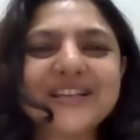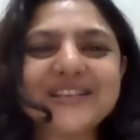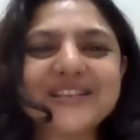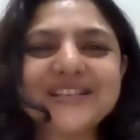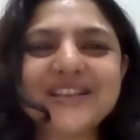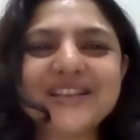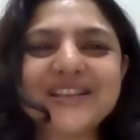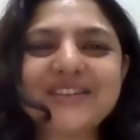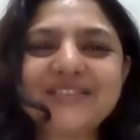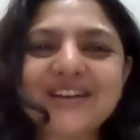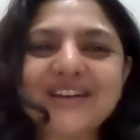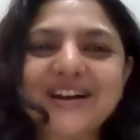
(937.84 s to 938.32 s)

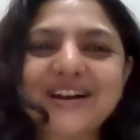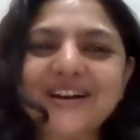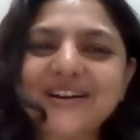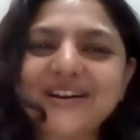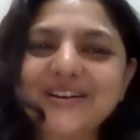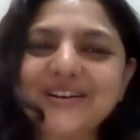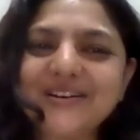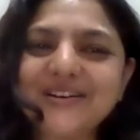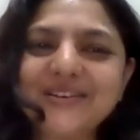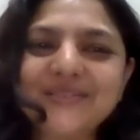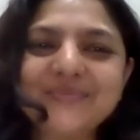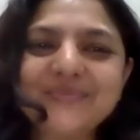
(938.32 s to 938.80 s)
So,
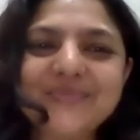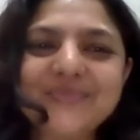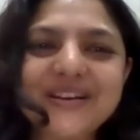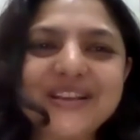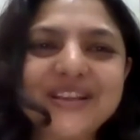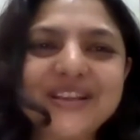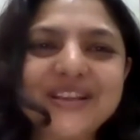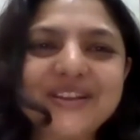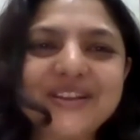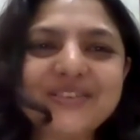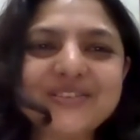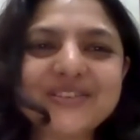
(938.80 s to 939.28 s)
uh,
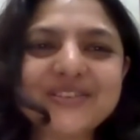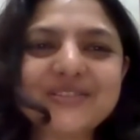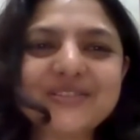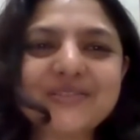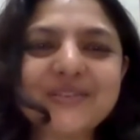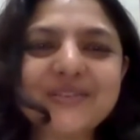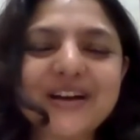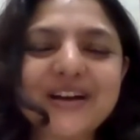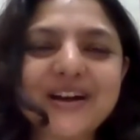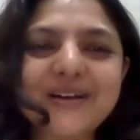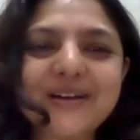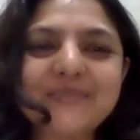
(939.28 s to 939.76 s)
you know,
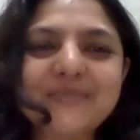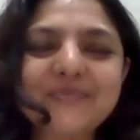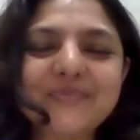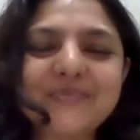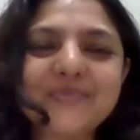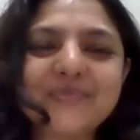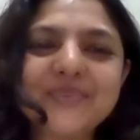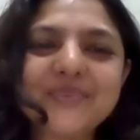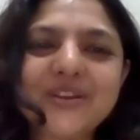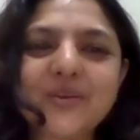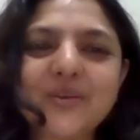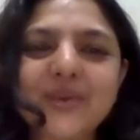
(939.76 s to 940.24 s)
so,
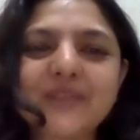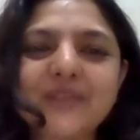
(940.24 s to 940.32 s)
you know,